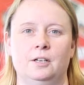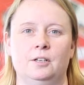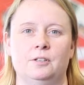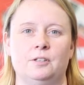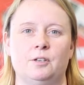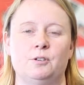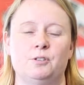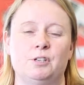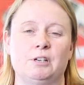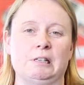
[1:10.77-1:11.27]

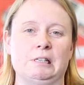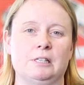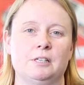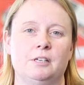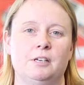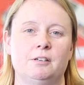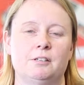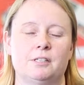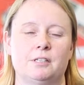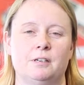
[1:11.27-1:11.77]
So students are
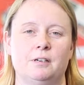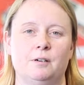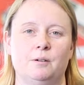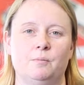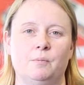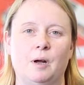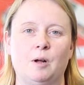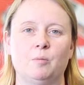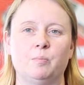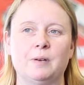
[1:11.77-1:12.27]
used
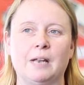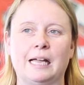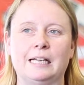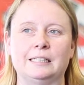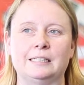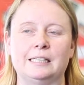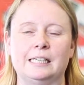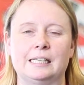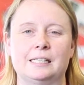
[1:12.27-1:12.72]
to well-planned,